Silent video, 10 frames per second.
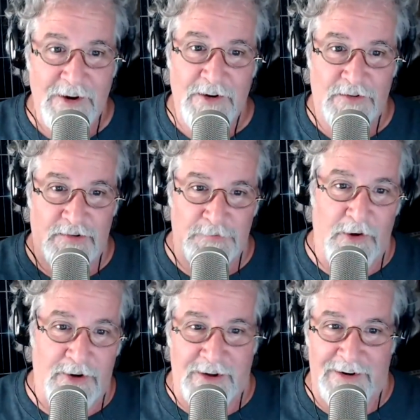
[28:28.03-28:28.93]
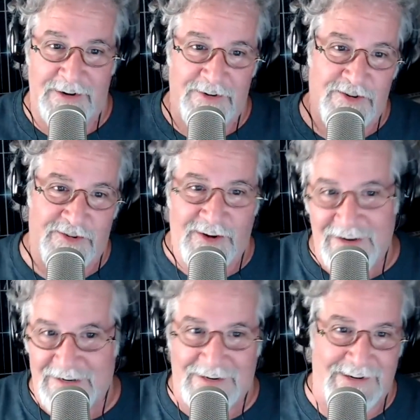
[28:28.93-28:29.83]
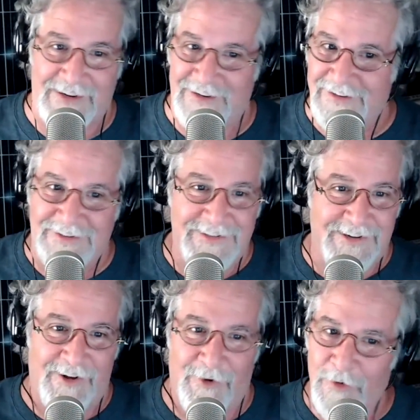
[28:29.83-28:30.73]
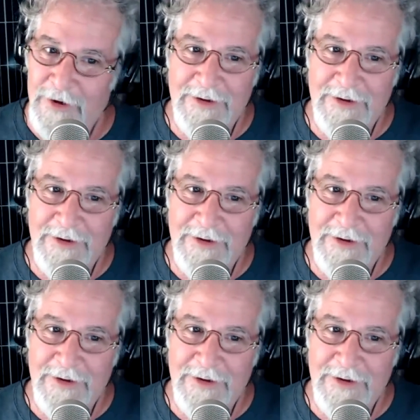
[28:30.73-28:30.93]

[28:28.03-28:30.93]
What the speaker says: smoking and drinking and, you know,